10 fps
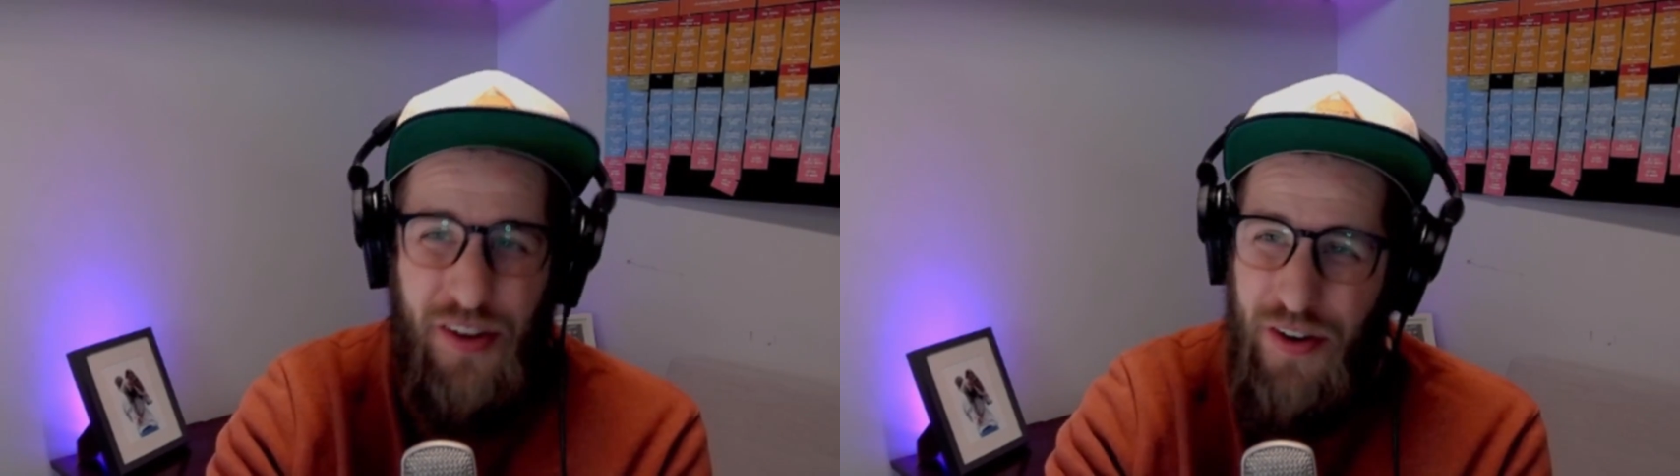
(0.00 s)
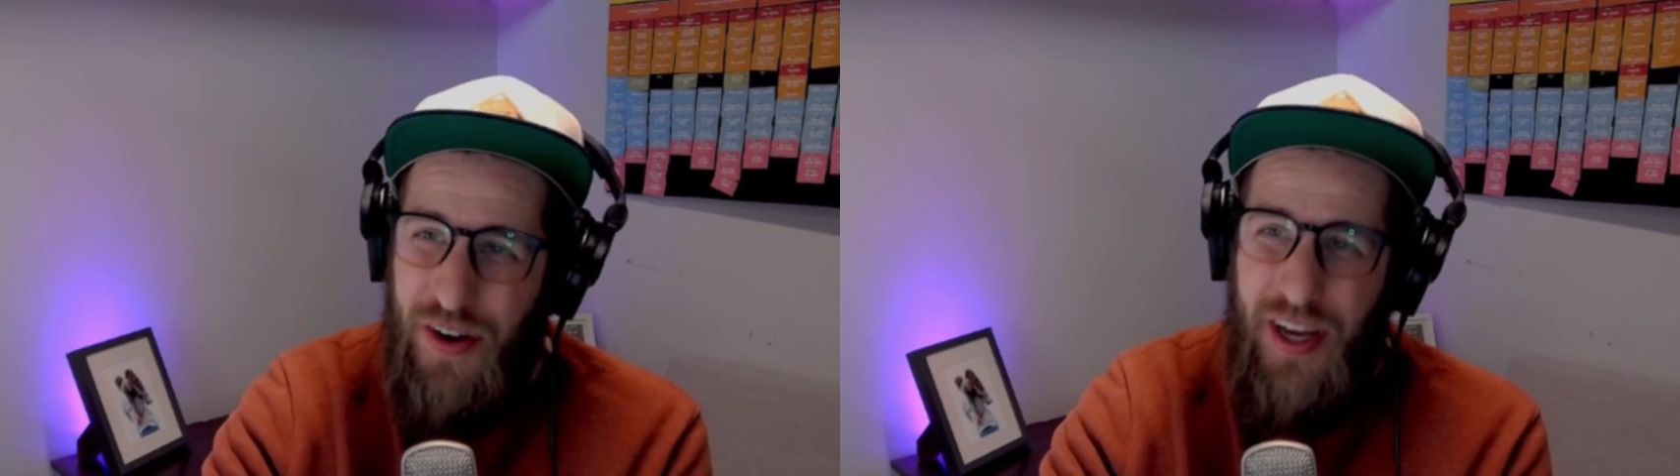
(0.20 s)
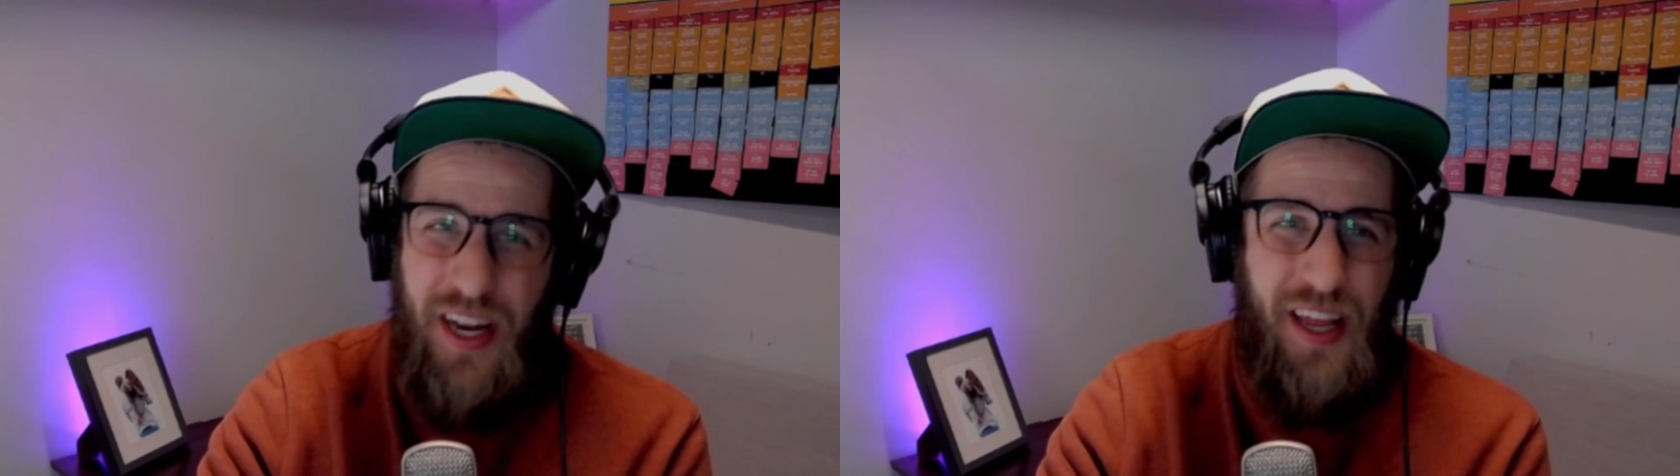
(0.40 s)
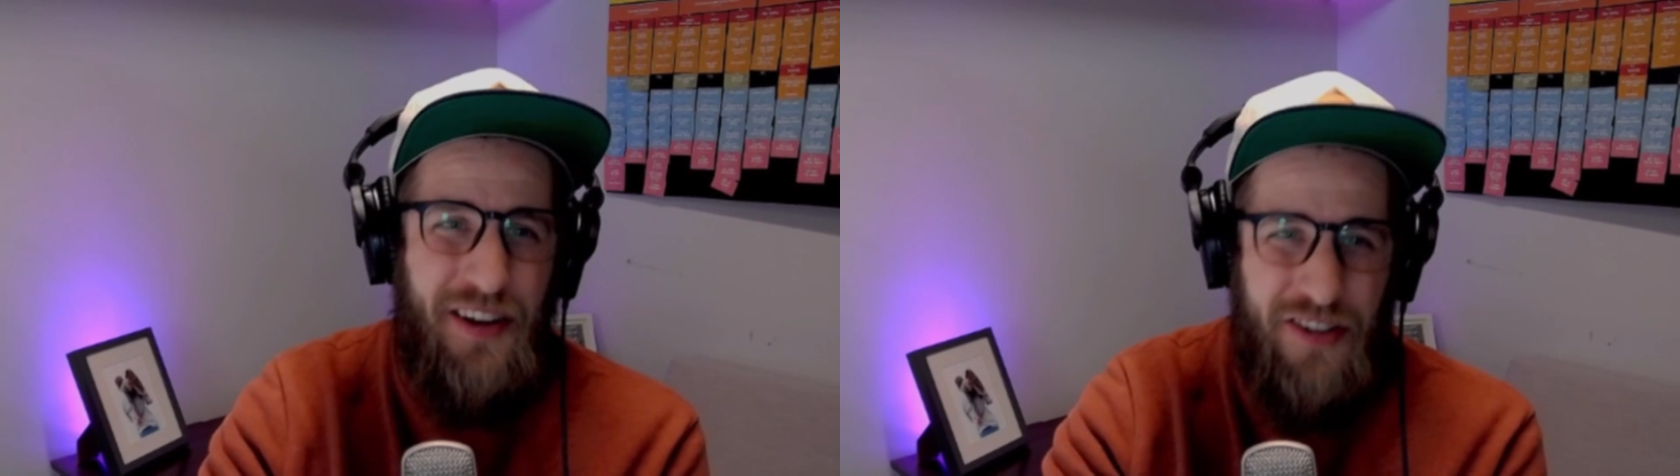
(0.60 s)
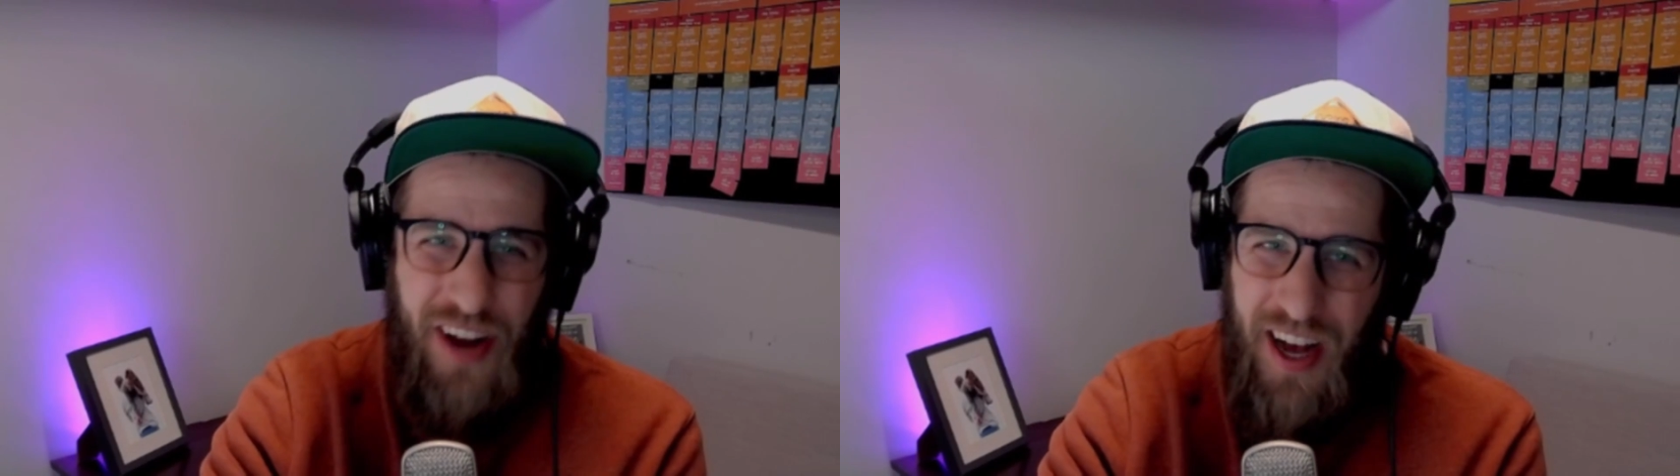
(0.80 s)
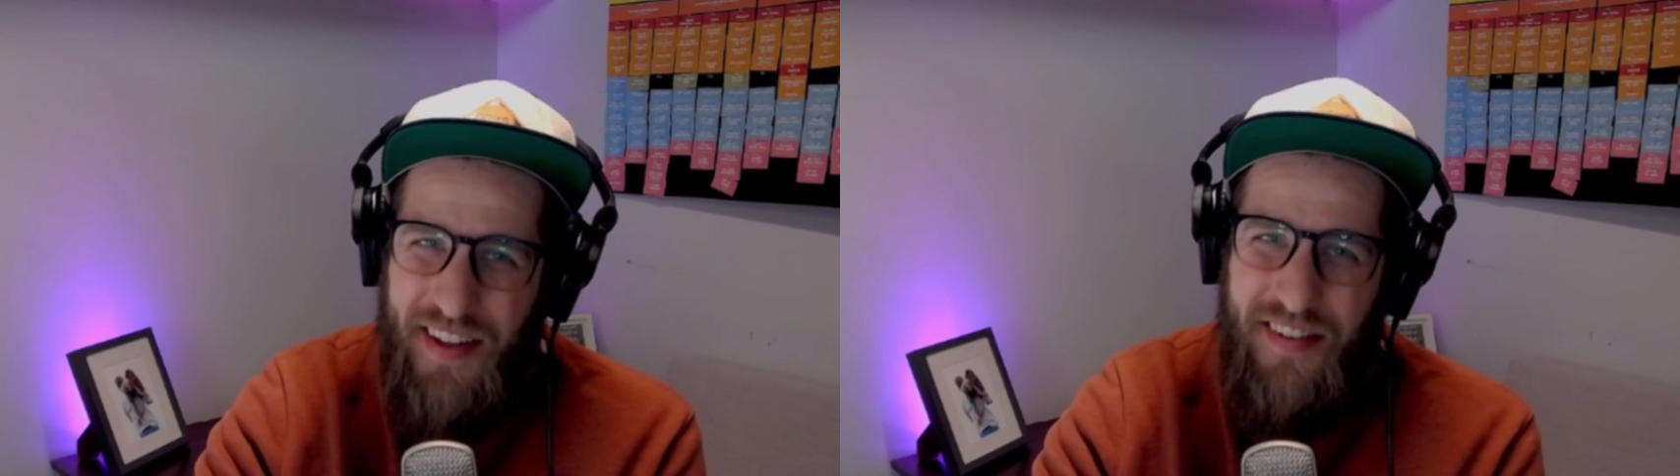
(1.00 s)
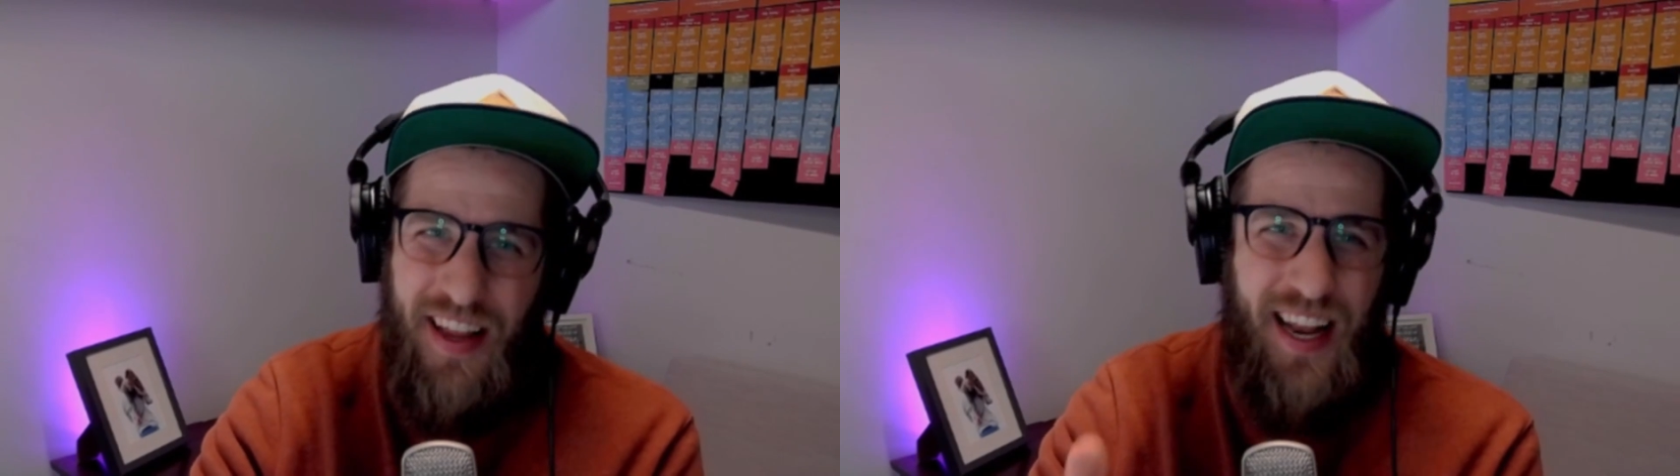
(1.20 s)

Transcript: good and just